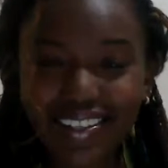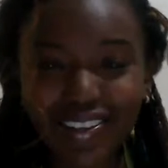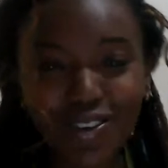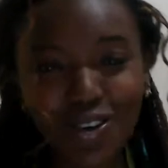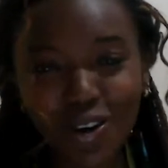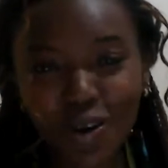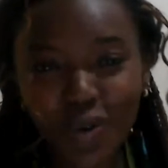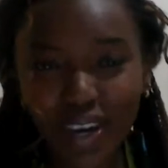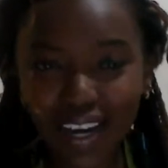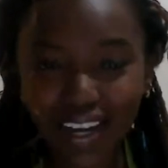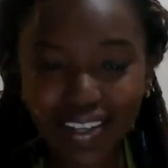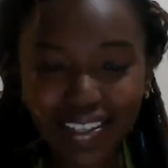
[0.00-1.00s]
no,
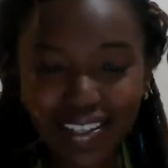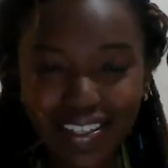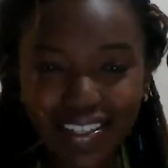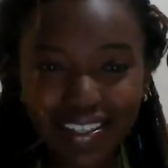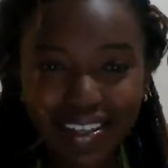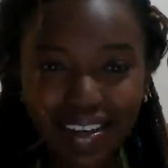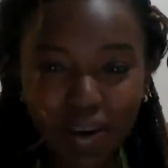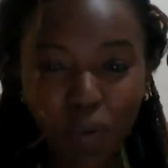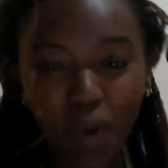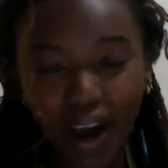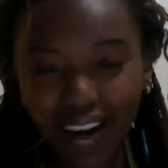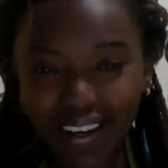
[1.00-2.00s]
we can't
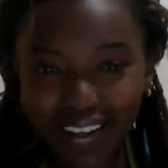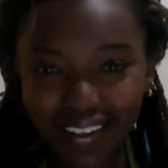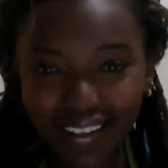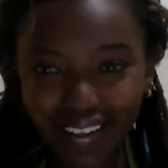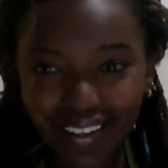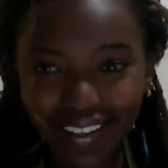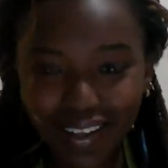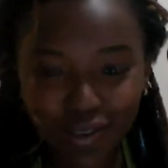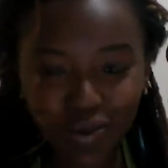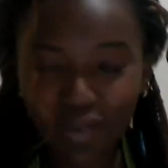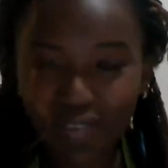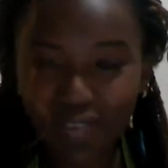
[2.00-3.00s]
work. The
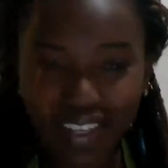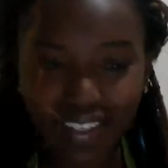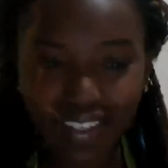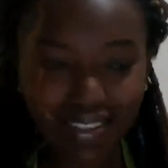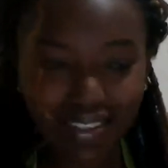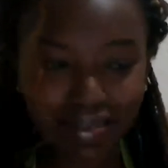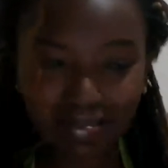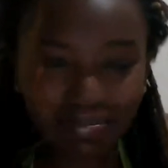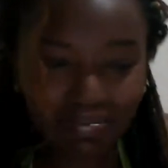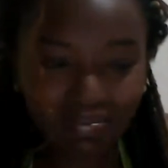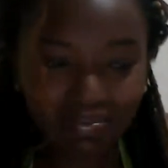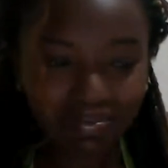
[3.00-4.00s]
two of us
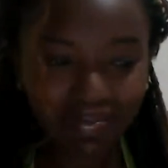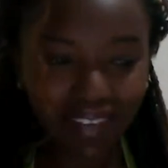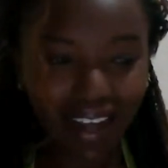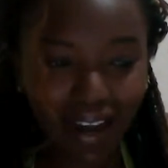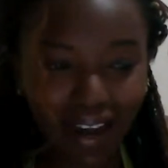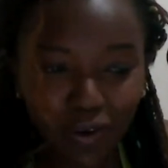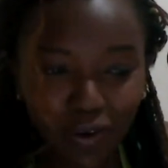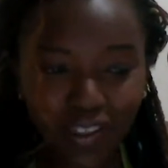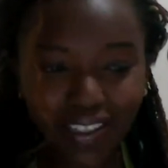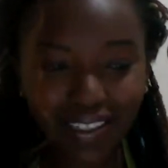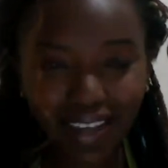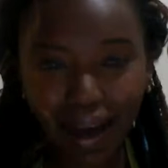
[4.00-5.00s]
are
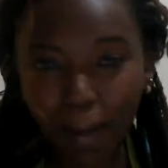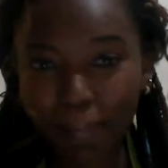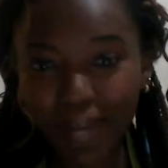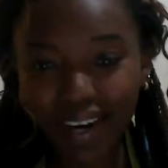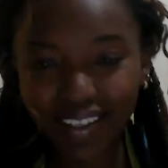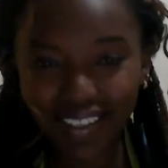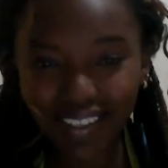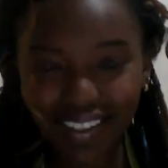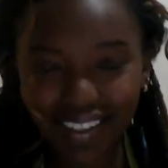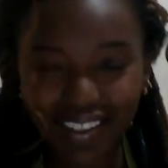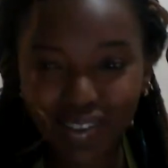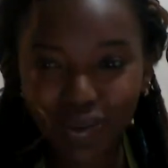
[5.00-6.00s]
not a match.
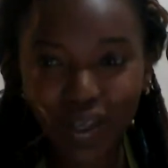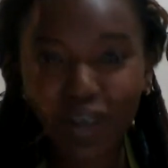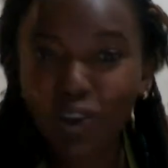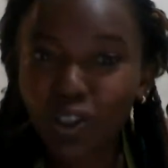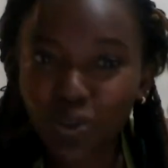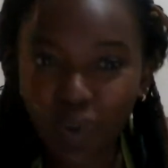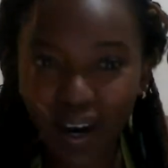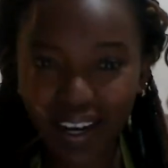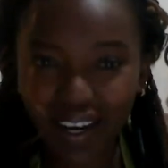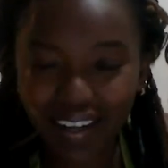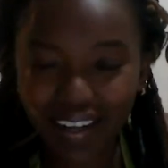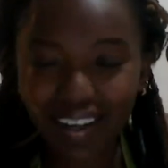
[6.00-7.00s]
It will not
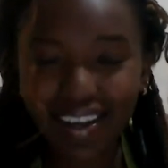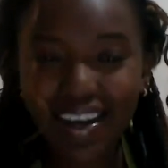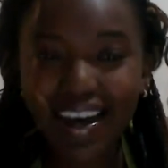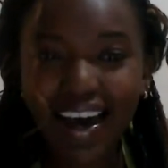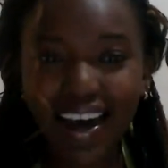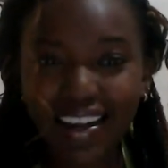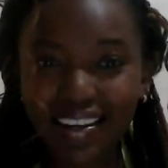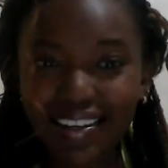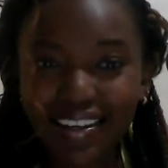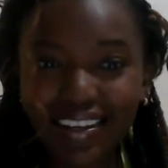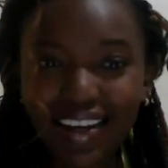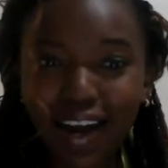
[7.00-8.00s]
work. And
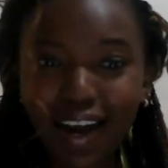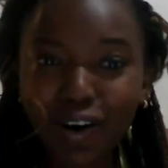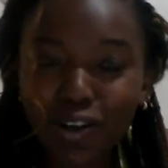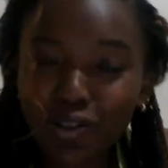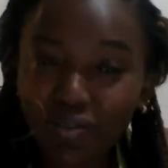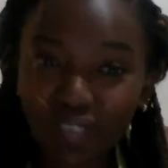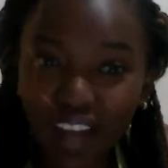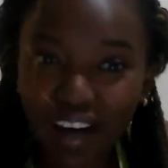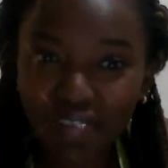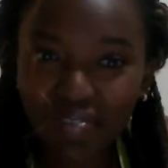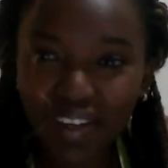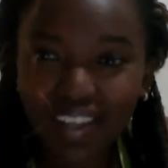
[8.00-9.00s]
in a lot of
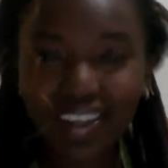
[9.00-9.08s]
love,